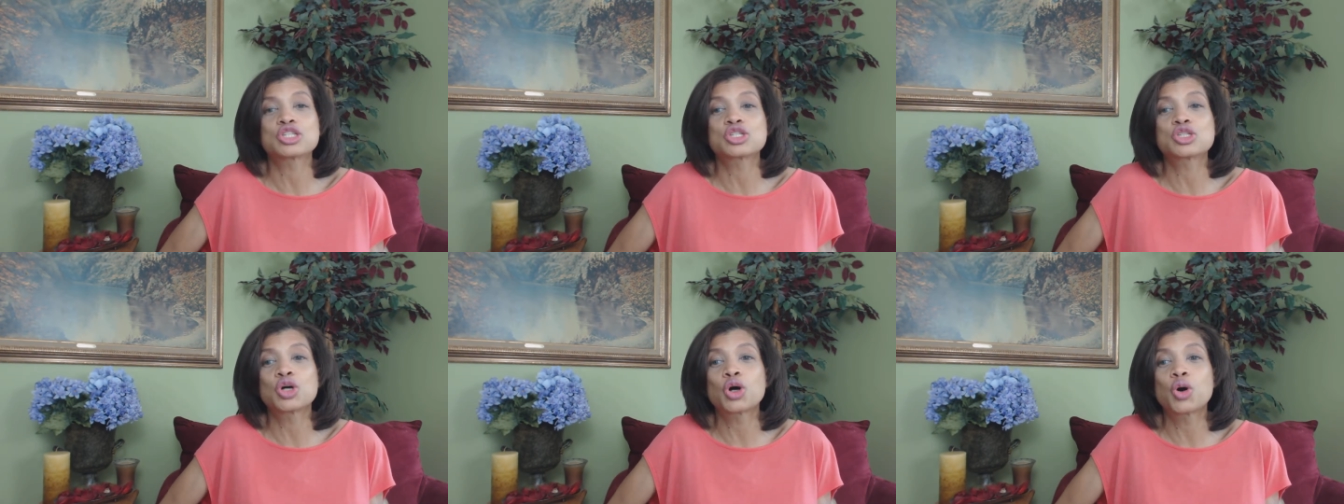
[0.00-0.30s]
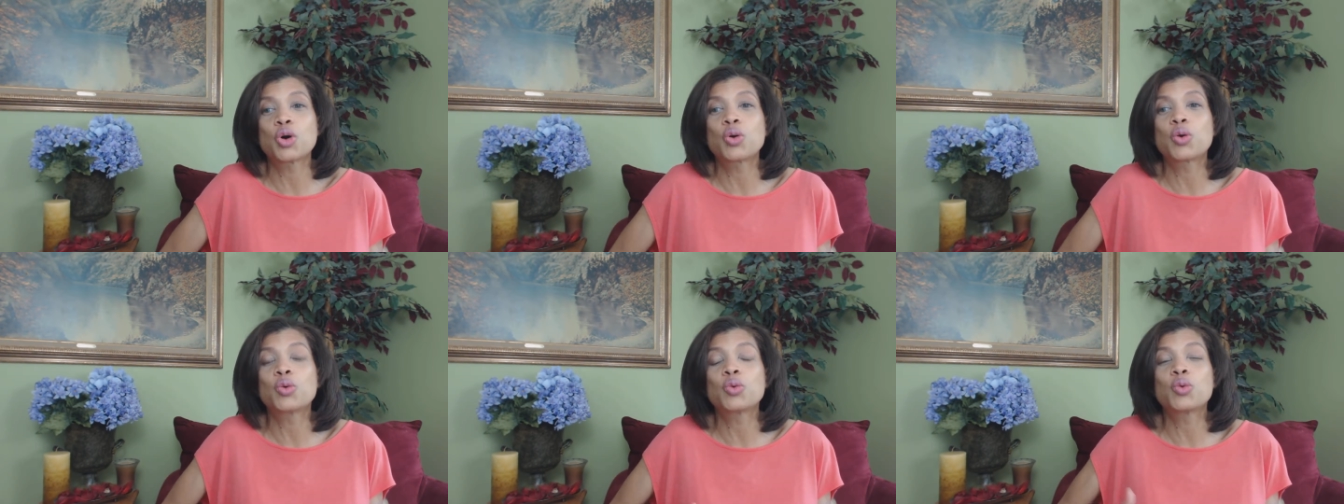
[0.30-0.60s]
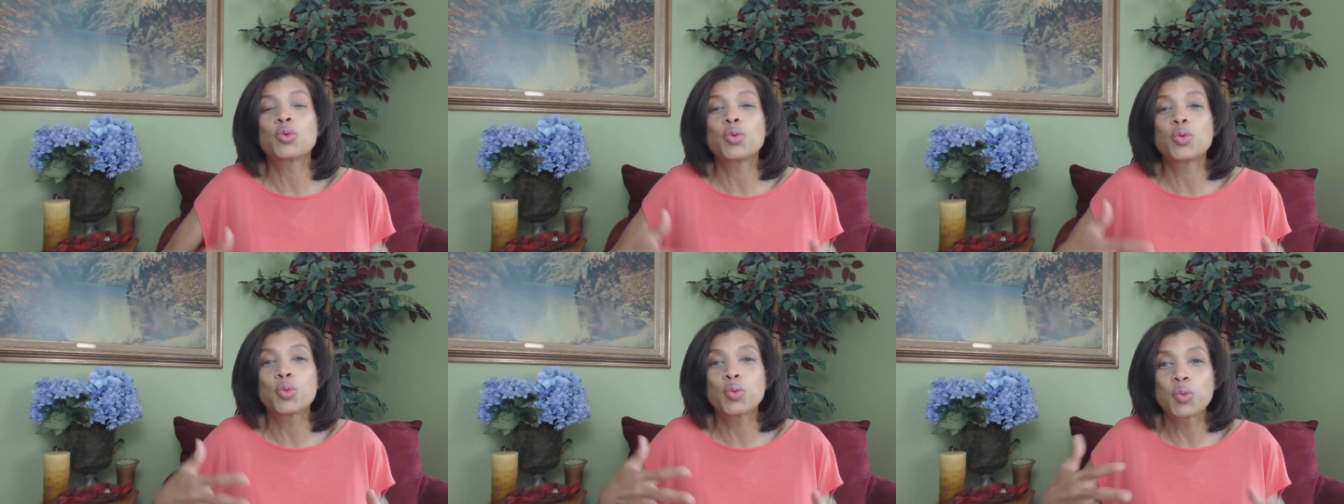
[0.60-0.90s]

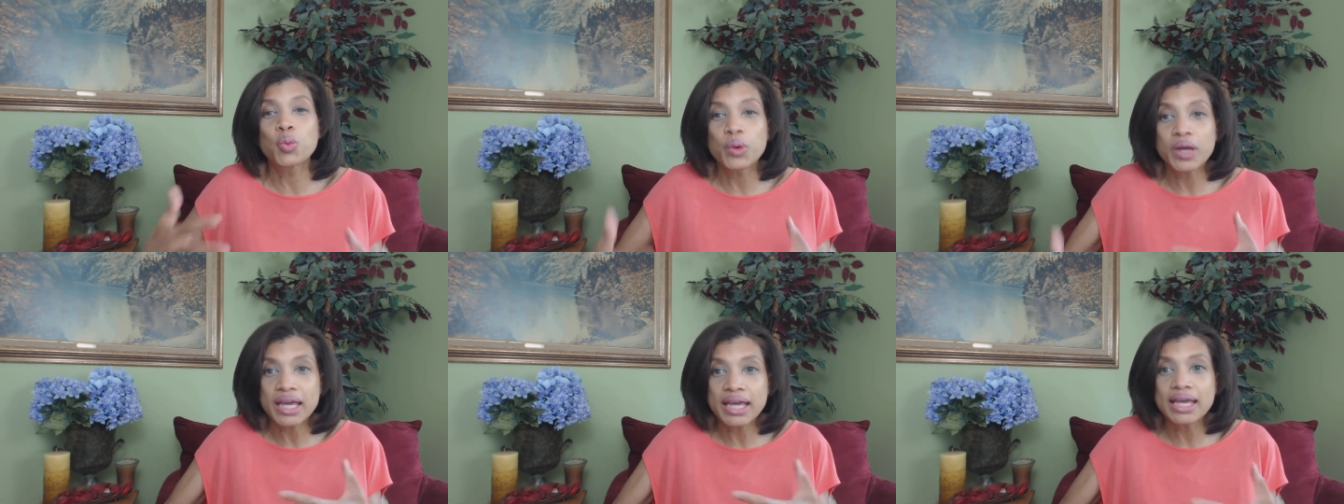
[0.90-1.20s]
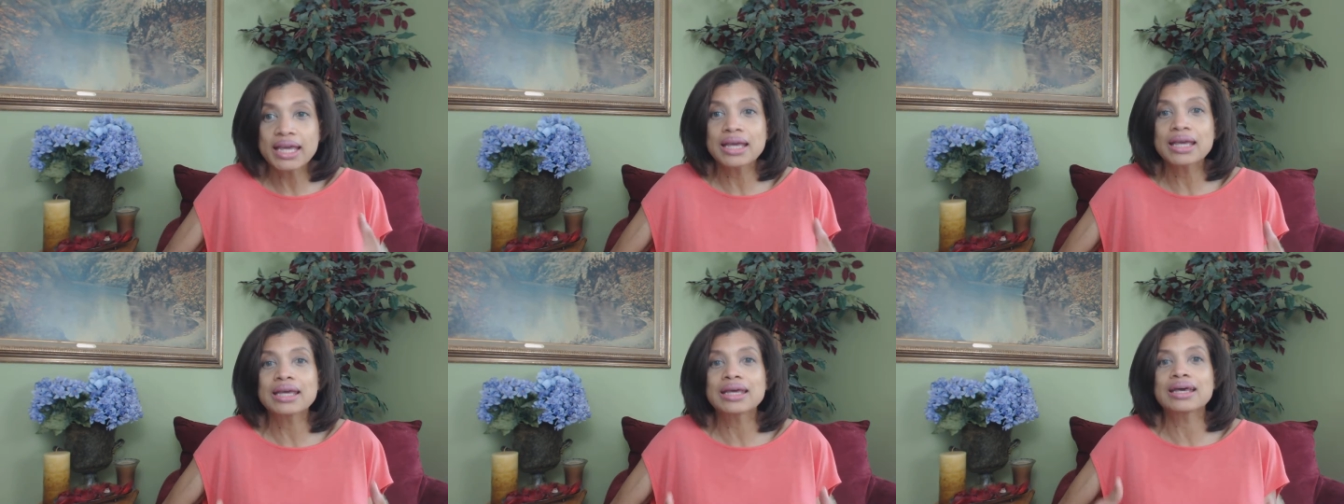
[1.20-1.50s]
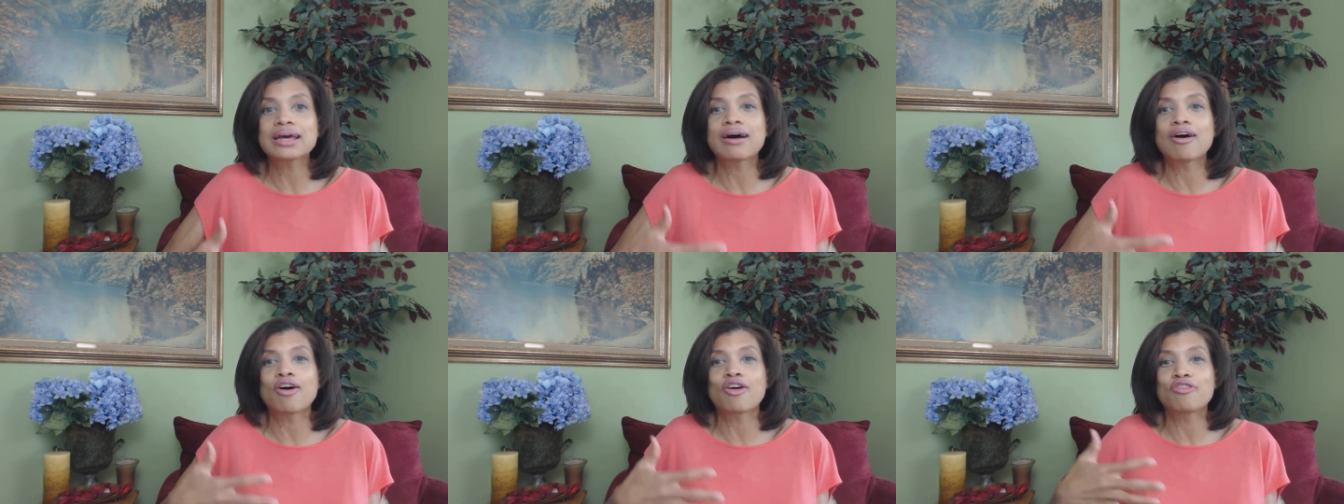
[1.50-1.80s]
So
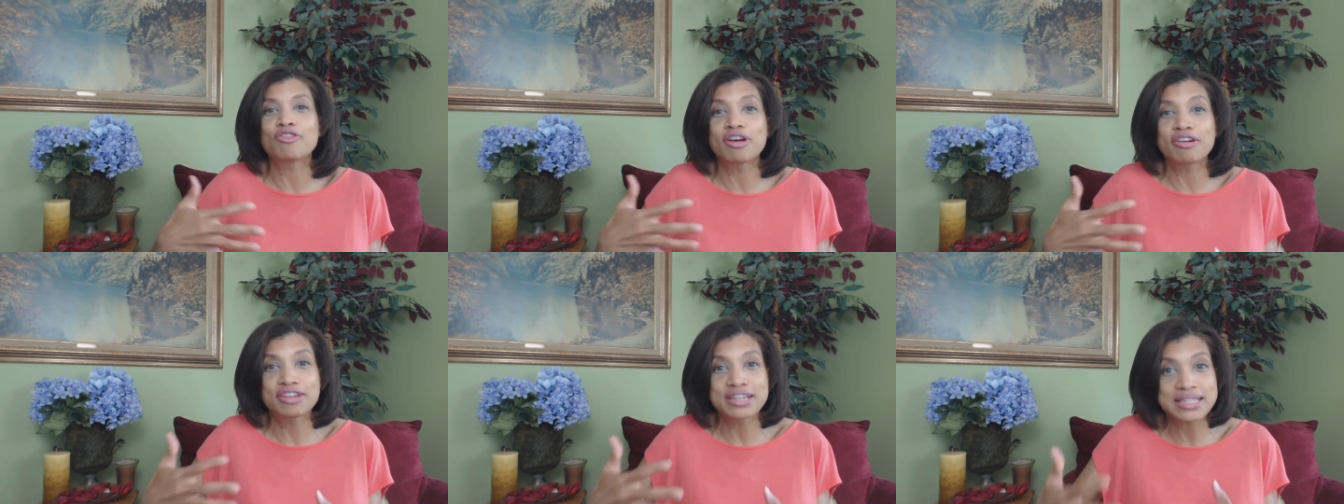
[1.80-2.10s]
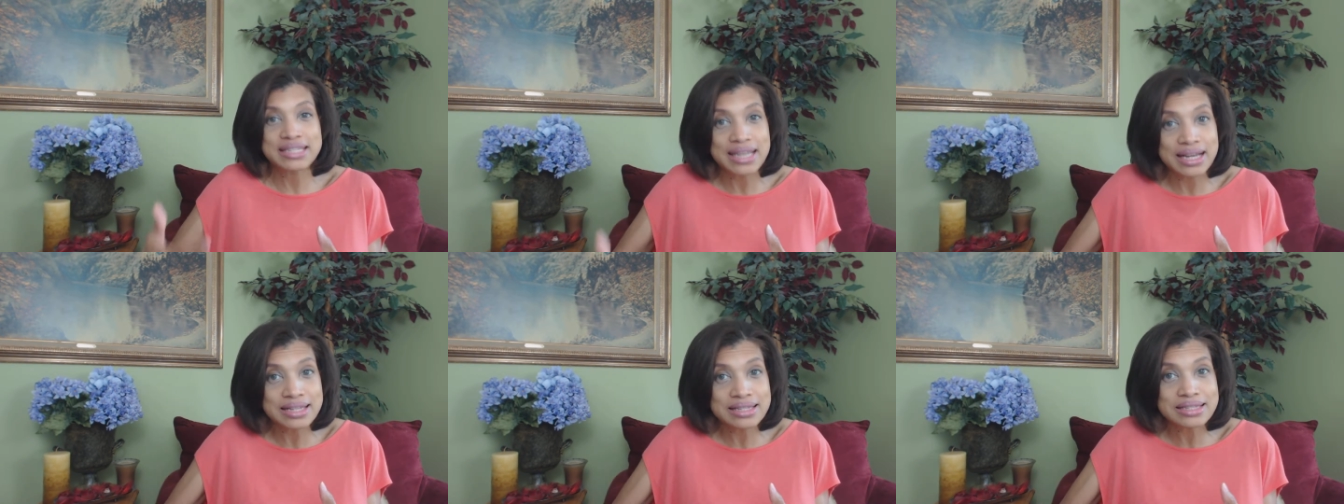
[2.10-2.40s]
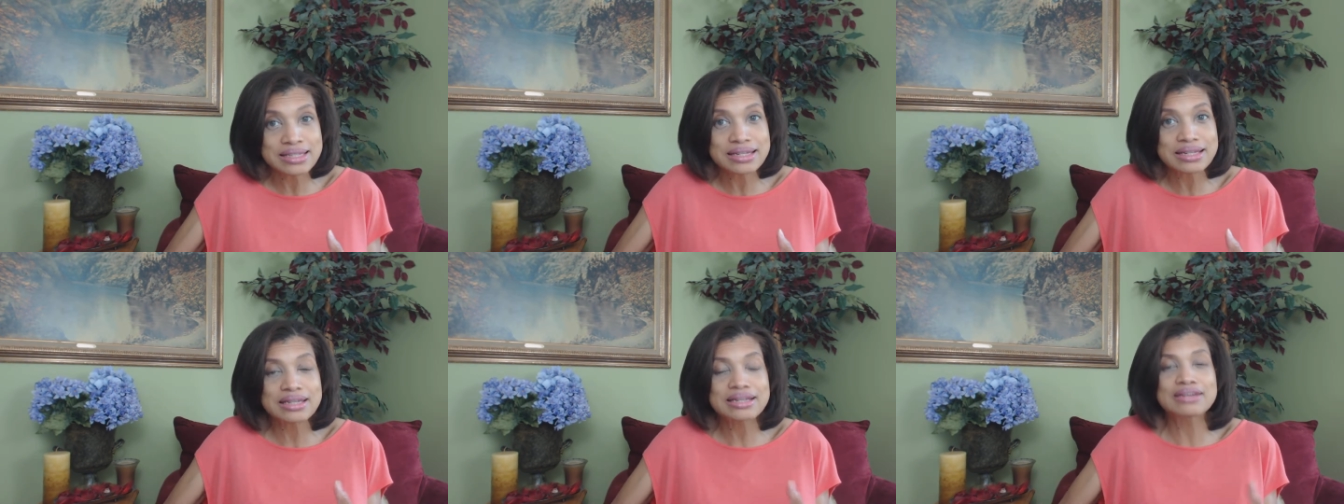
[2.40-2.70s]
we are very
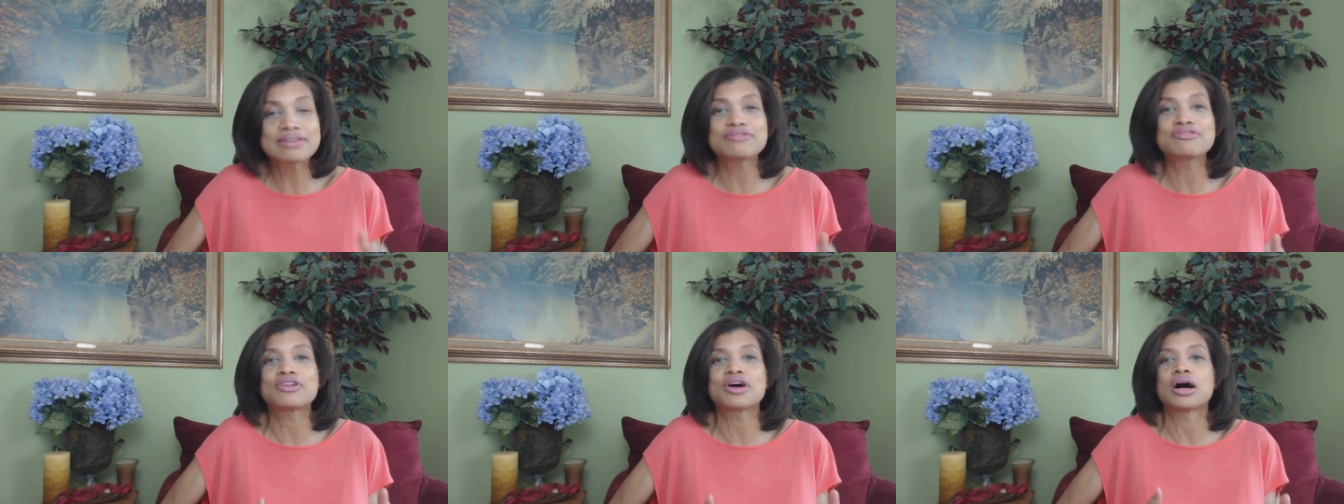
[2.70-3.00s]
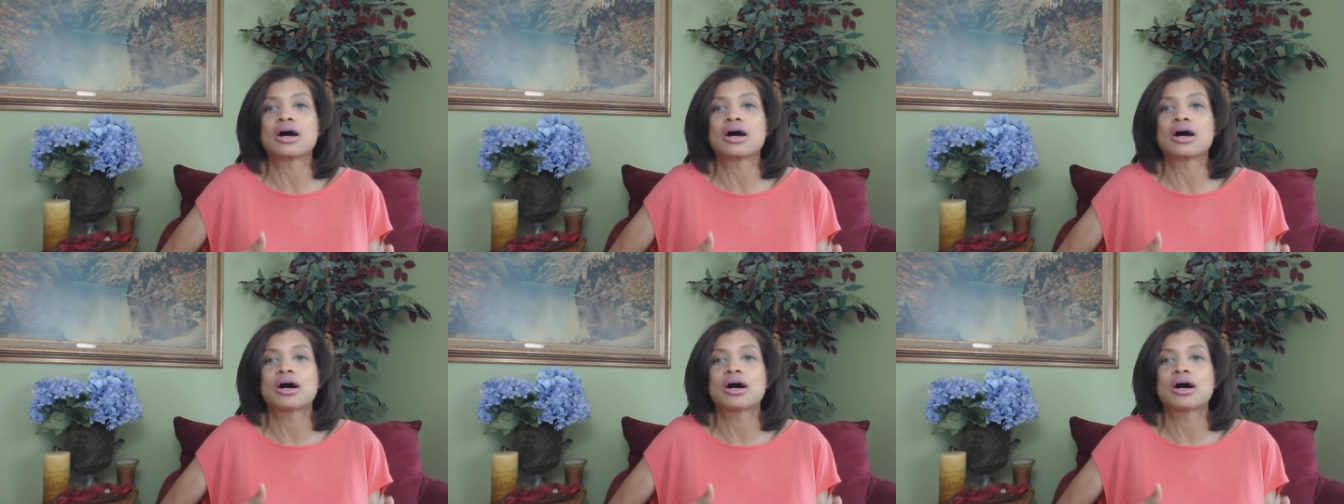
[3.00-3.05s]
sensitive.